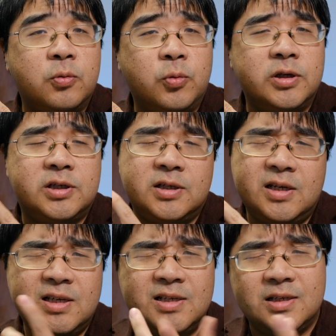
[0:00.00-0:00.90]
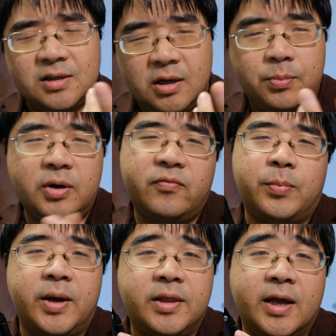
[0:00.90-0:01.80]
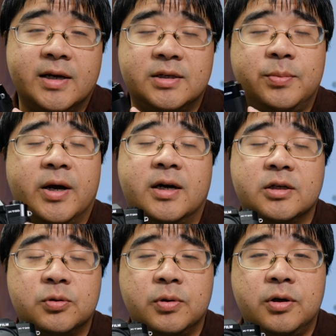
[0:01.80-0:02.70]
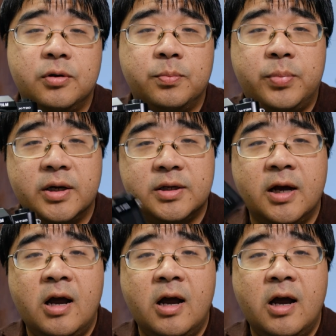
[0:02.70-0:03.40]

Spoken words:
which is a bit of a pain in the ass, to be honest with you. But